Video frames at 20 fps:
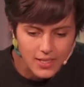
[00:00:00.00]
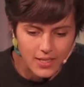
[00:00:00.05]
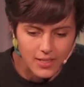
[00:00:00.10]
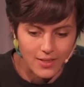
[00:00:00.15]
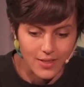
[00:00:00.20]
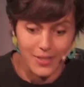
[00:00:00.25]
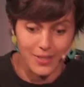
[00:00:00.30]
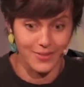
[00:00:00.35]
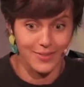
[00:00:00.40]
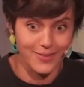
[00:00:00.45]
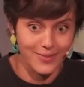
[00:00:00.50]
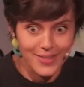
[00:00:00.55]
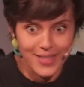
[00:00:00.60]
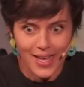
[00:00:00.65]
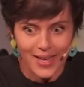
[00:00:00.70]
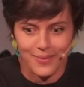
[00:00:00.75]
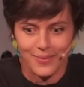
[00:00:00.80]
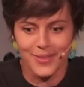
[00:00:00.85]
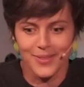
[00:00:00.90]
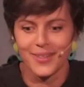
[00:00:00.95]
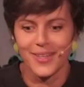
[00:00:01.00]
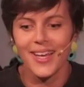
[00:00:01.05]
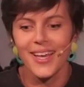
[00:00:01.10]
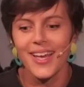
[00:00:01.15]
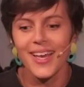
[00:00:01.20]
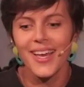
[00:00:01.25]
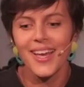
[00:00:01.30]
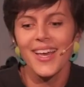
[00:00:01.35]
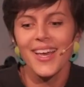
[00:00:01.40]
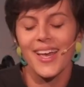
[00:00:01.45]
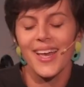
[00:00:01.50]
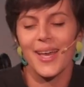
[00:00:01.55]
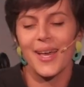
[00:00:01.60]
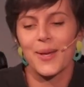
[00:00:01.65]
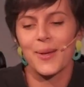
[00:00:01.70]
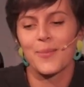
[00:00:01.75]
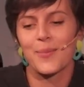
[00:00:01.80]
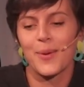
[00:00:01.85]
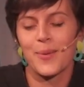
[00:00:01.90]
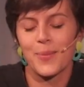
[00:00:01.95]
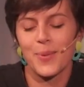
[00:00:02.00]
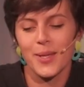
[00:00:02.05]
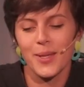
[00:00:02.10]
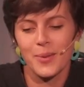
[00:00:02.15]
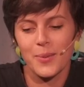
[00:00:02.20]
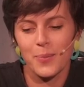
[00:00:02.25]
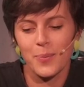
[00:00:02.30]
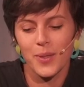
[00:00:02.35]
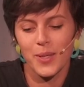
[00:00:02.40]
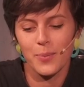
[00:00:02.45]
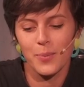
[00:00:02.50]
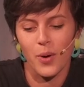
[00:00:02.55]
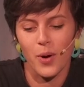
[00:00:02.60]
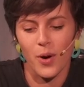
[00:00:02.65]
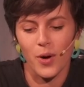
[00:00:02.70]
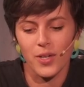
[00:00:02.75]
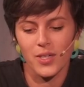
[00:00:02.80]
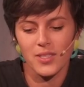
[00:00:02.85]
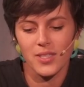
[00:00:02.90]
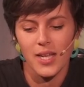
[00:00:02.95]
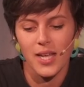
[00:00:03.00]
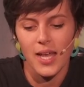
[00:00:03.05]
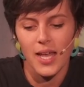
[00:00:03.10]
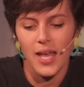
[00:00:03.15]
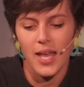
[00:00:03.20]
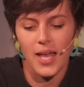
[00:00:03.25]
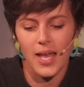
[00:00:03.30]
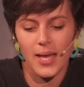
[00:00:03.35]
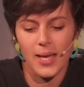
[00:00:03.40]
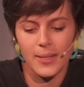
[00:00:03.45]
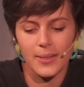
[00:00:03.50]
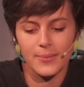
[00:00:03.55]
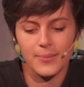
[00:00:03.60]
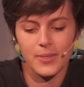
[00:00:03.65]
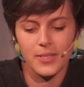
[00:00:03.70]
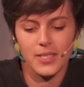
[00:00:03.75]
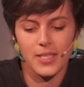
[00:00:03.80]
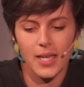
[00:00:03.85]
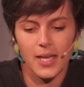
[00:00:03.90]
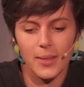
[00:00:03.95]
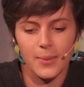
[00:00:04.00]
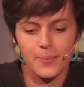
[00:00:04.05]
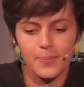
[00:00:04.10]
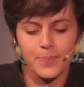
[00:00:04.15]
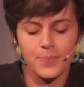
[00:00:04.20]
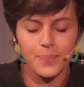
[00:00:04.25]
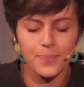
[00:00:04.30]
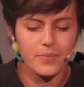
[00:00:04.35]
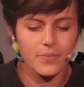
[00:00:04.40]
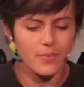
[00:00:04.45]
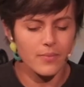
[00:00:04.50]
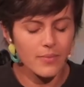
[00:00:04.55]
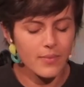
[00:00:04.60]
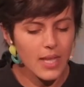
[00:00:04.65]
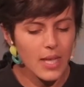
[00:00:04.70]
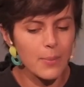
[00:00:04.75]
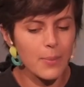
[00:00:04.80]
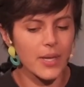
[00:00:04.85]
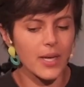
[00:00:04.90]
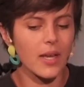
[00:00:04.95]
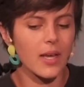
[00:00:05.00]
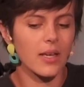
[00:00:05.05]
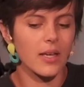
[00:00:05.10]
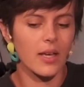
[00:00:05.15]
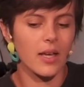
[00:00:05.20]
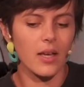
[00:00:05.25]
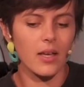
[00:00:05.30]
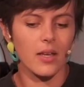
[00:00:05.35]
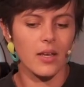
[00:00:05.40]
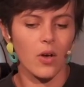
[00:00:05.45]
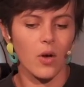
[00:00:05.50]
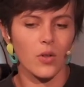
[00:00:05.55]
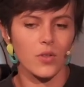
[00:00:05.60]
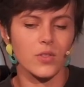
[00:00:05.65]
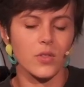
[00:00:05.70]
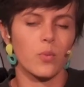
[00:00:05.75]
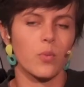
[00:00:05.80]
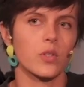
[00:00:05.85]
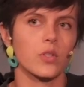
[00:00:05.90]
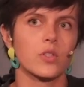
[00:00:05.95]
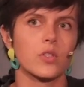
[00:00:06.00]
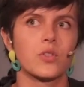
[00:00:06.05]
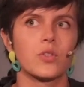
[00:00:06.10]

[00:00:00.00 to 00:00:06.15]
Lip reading: and yeah, a big part. And but I also wanted